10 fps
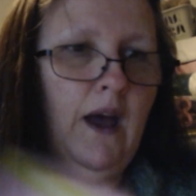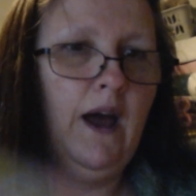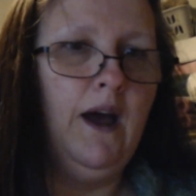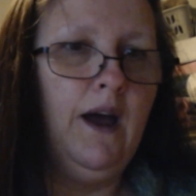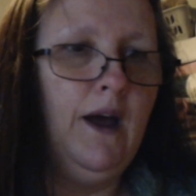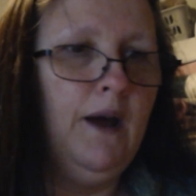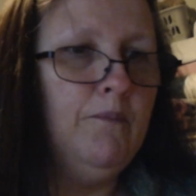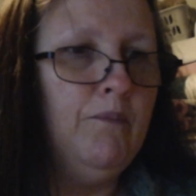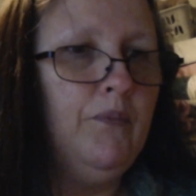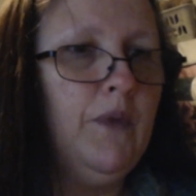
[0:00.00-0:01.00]

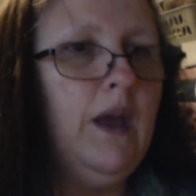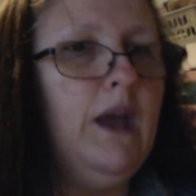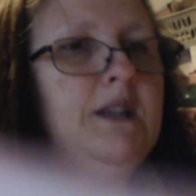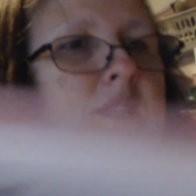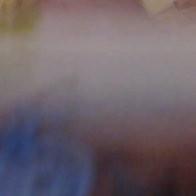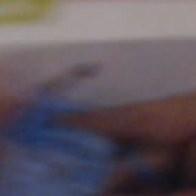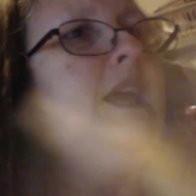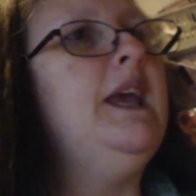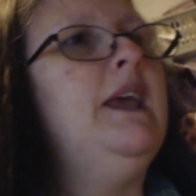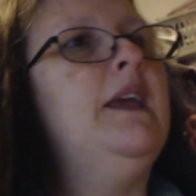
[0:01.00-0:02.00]
It's
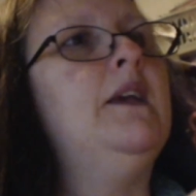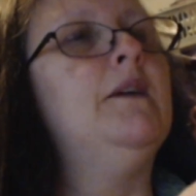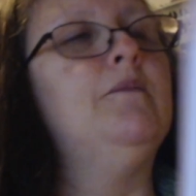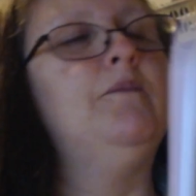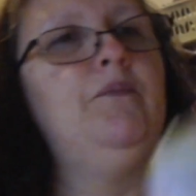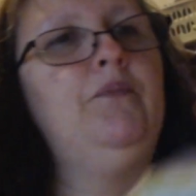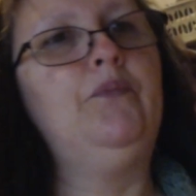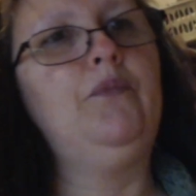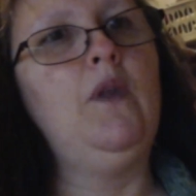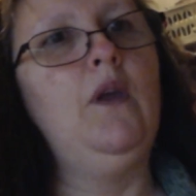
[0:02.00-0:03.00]
saying
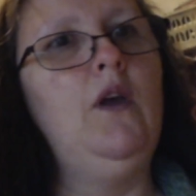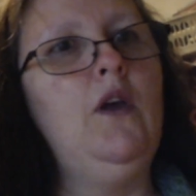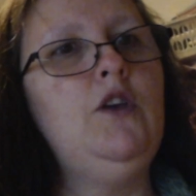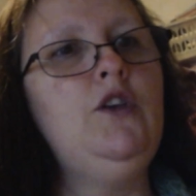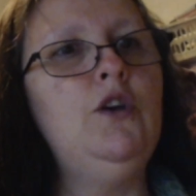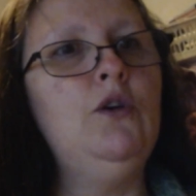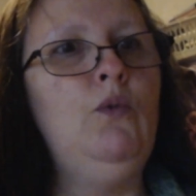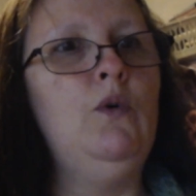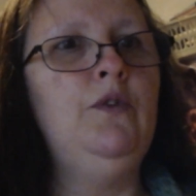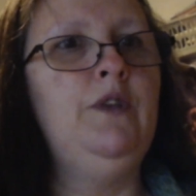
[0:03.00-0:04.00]
you
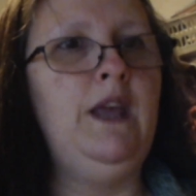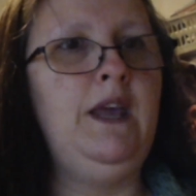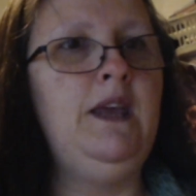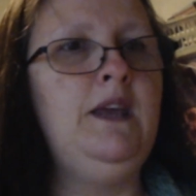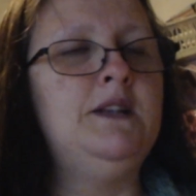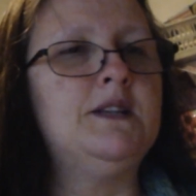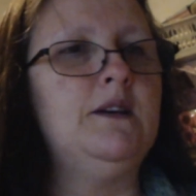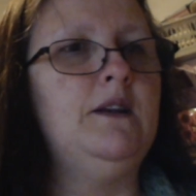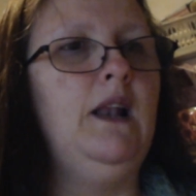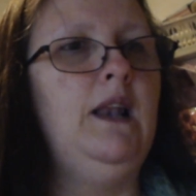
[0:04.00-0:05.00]
will need
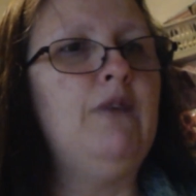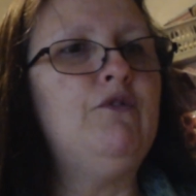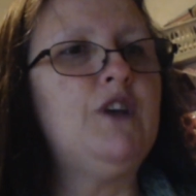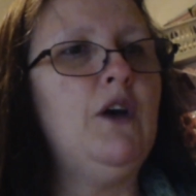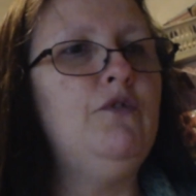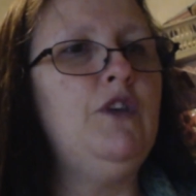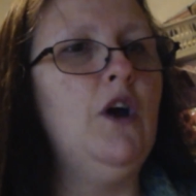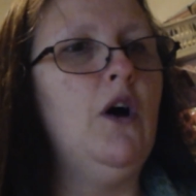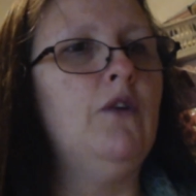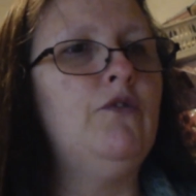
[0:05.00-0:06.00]
leftover
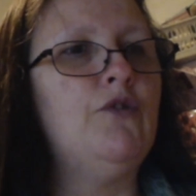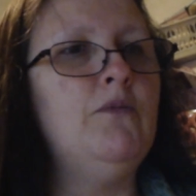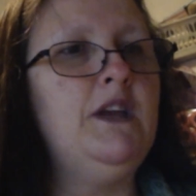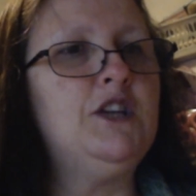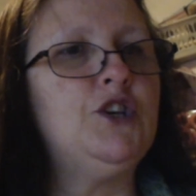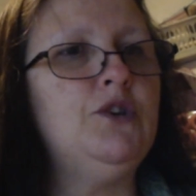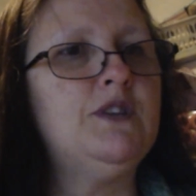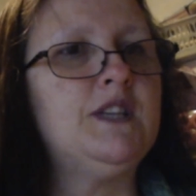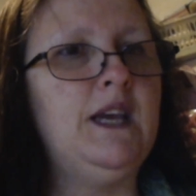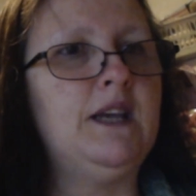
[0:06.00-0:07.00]
yarn from issue
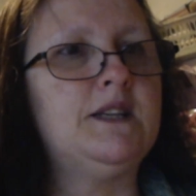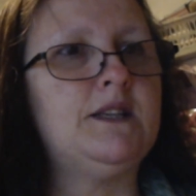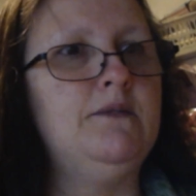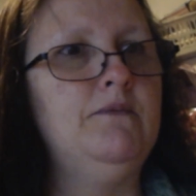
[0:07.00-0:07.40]
6